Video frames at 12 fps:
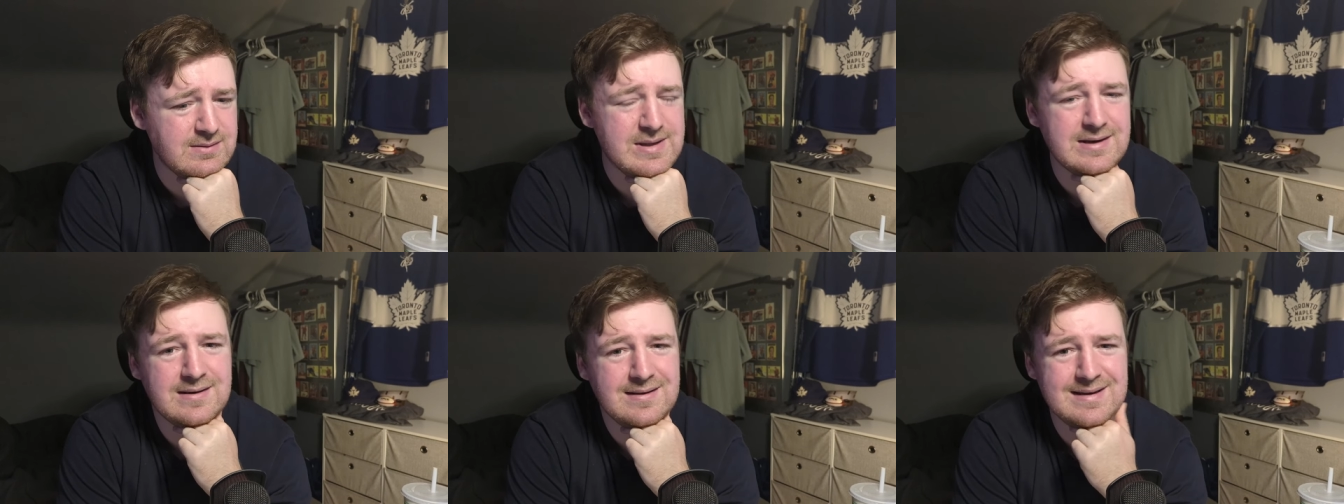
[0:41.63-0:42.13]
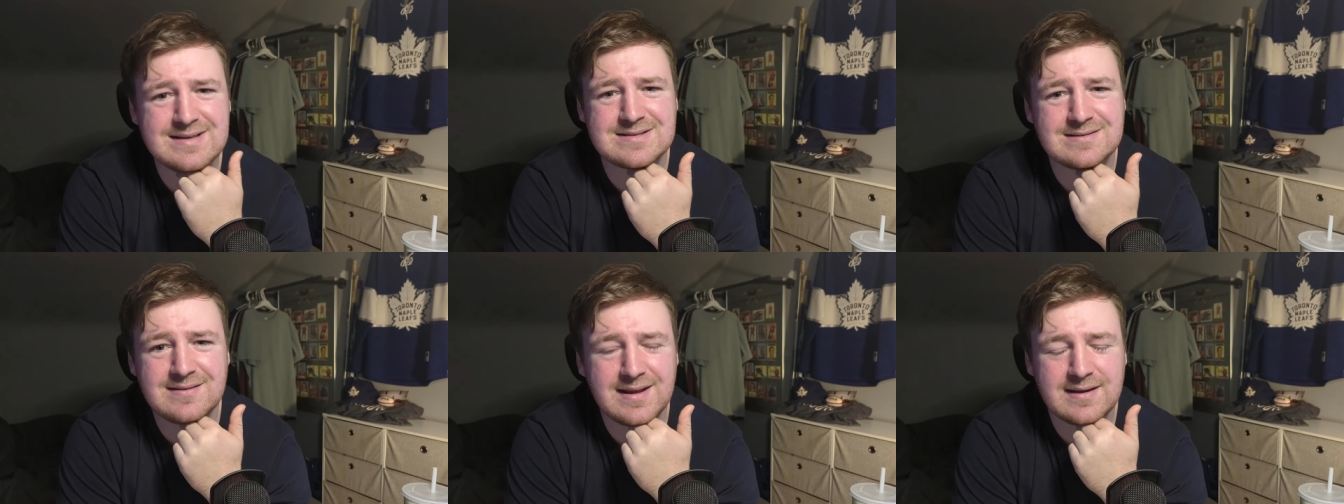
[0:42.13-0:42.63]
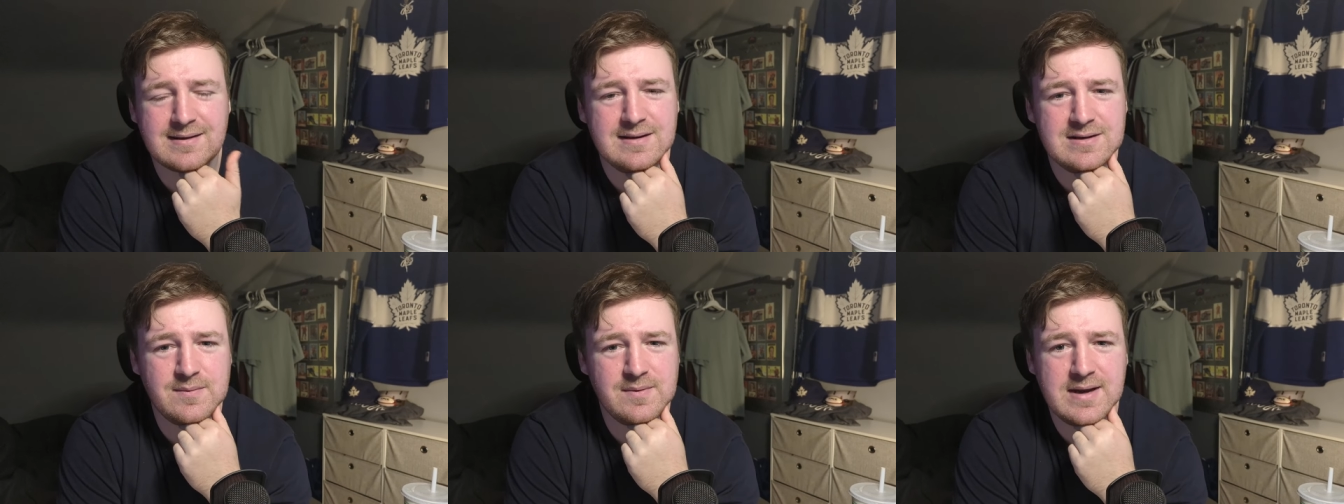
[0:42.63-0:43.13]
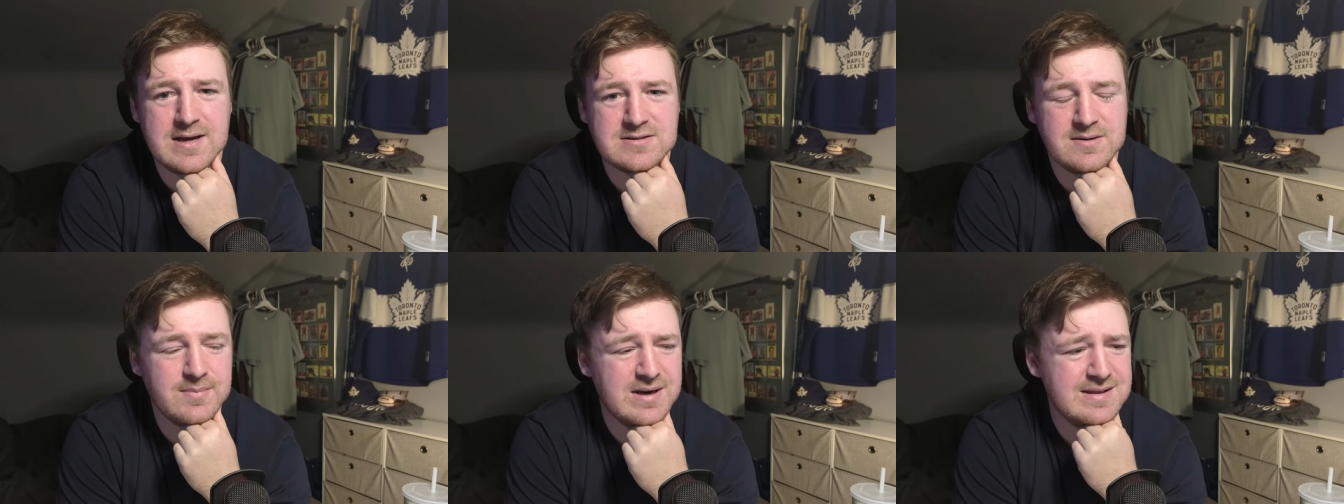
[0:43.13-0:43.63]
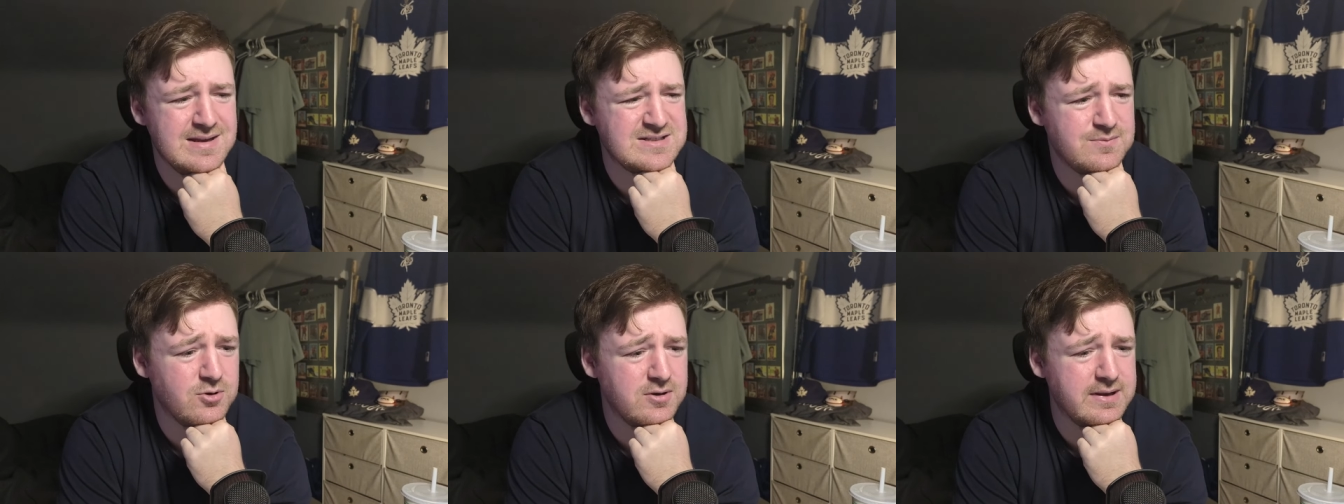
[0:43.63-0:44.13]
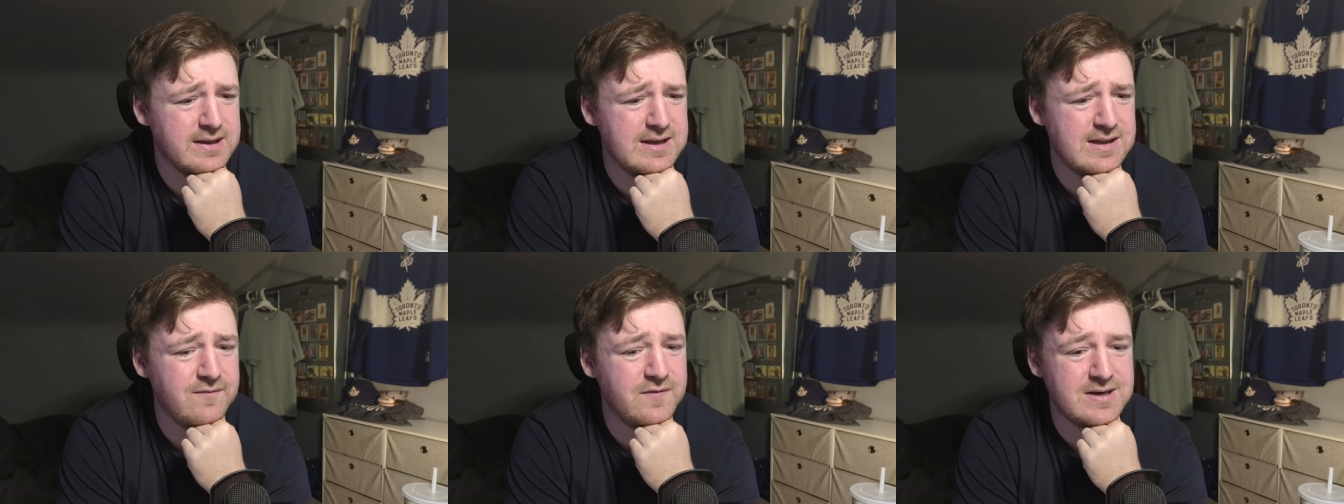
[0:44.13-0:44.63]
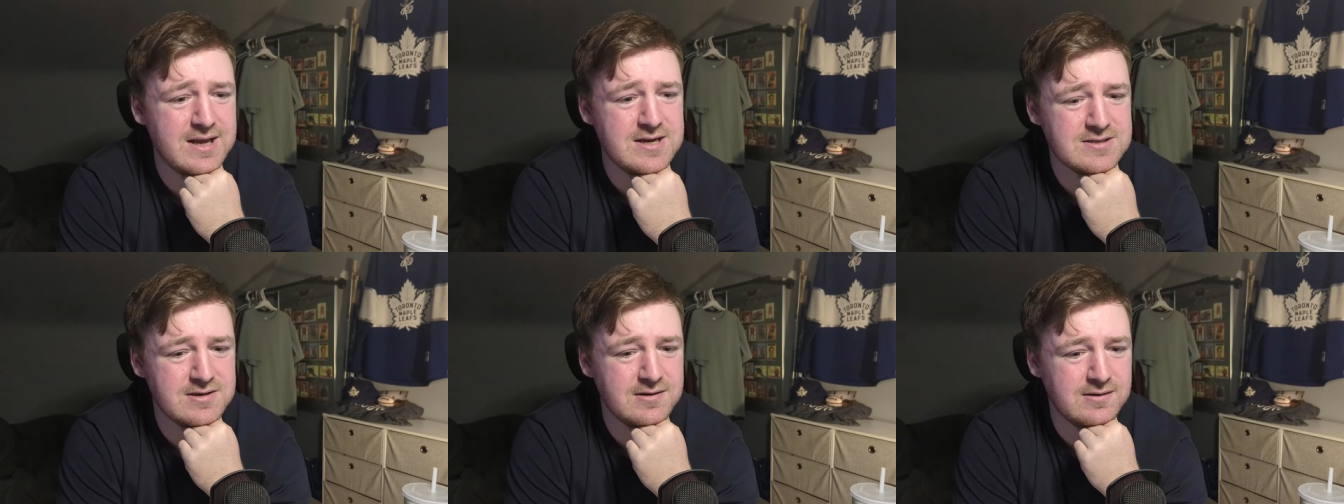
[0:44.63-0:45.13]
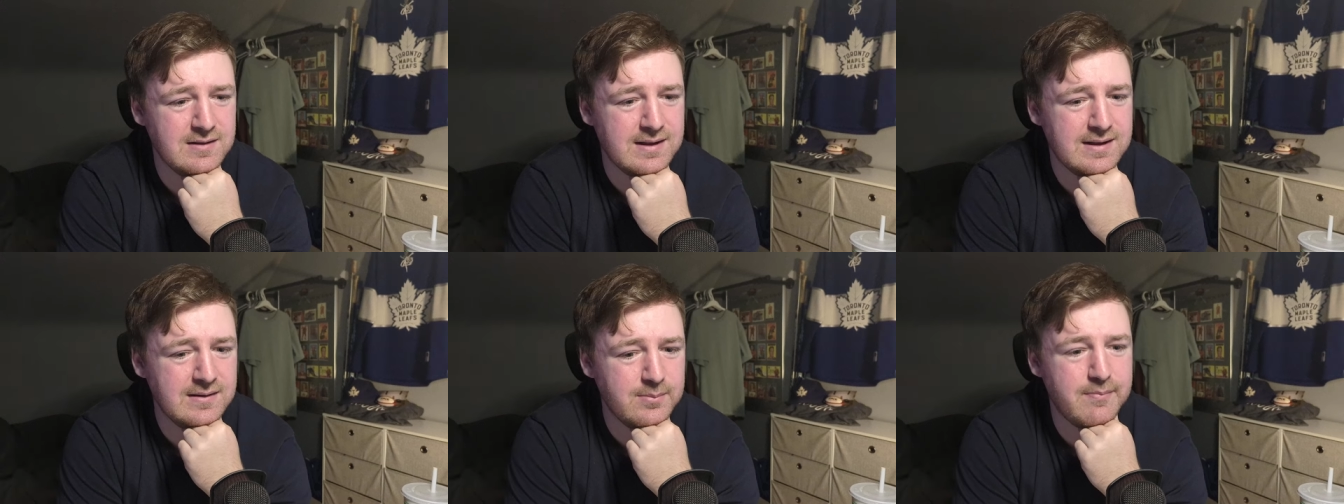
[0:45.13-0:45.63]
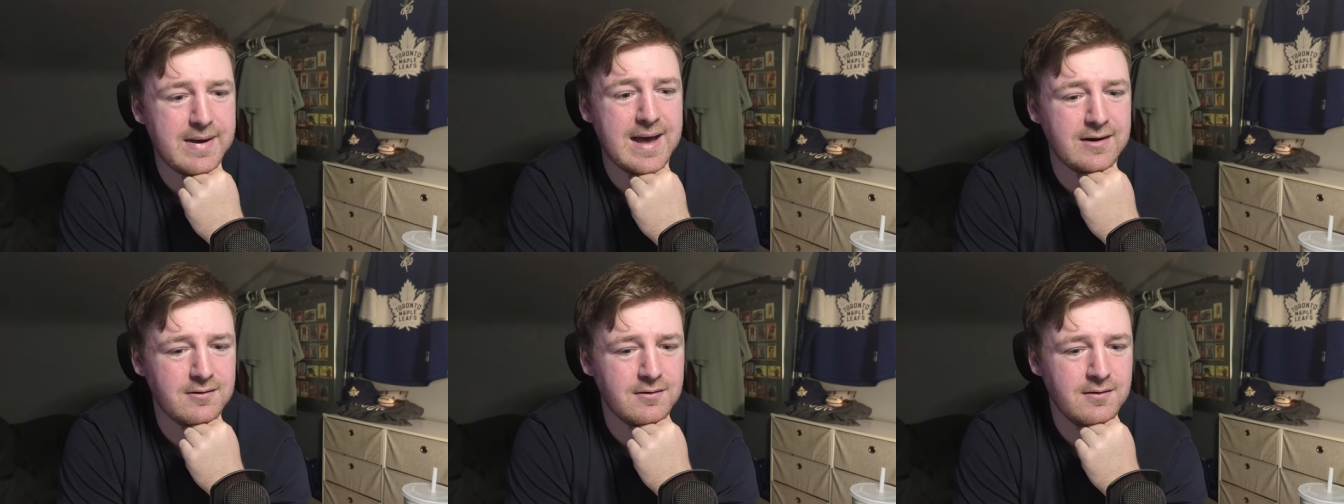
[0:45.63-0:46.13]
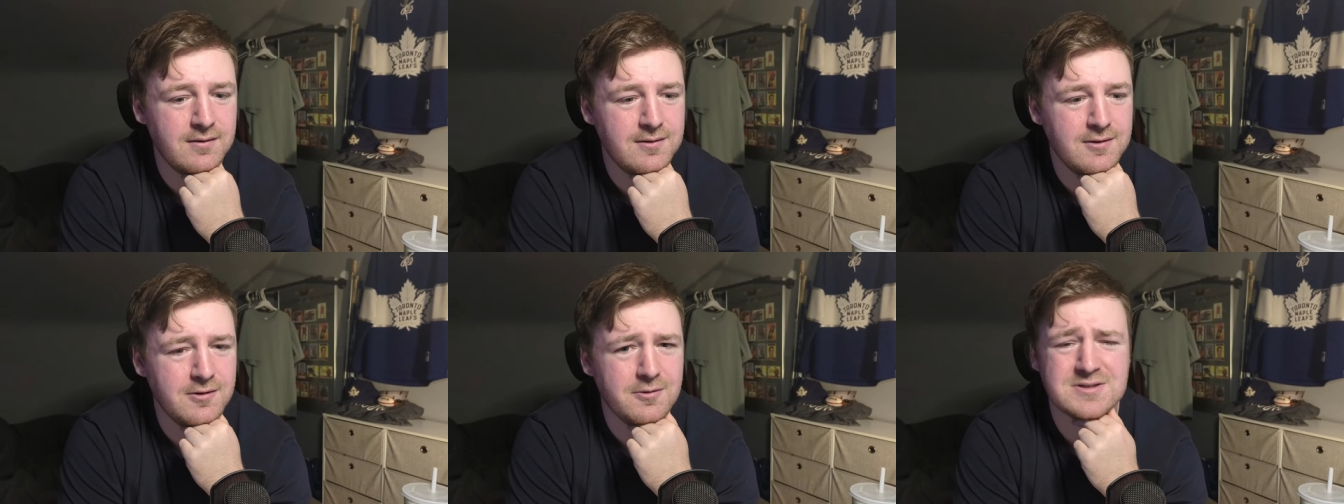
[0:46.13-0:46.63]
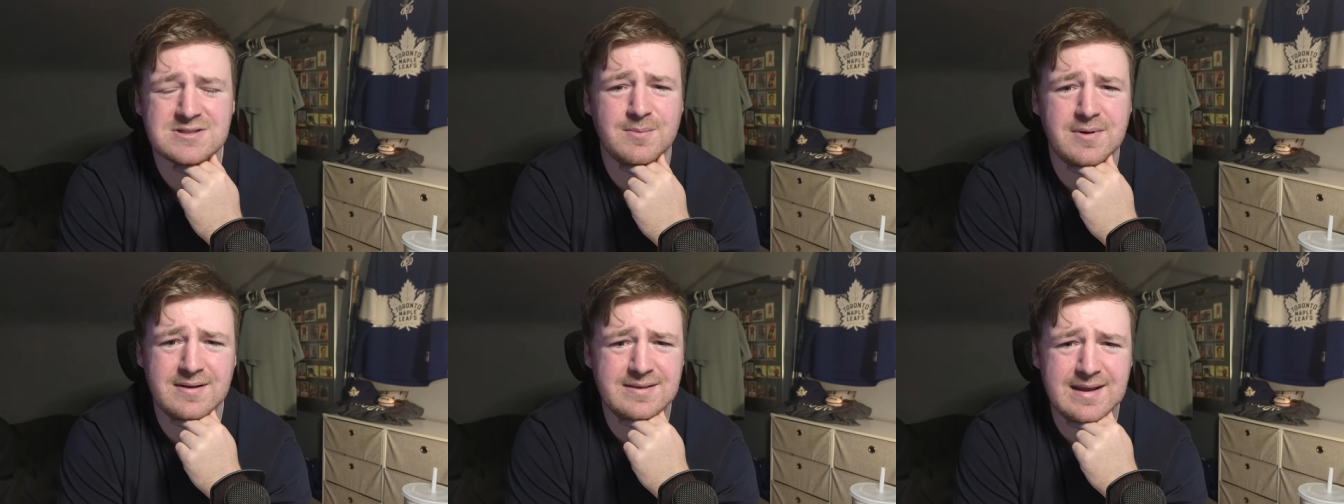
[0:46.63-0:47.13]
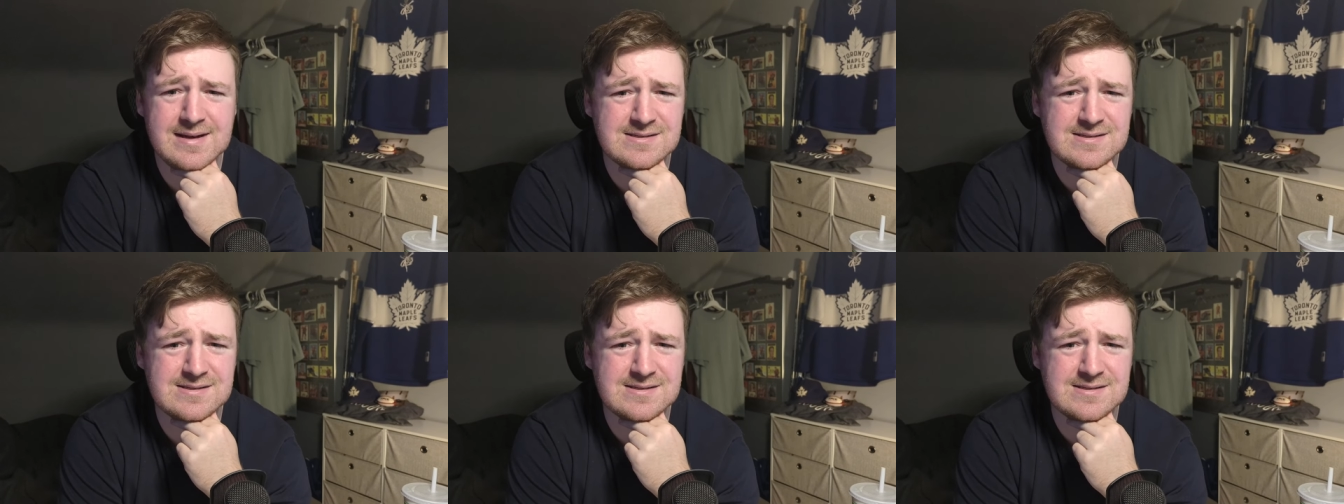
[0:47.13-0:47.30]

I mean it, it is like intimidation, but I think it's more like an invitation to like battle or something like that.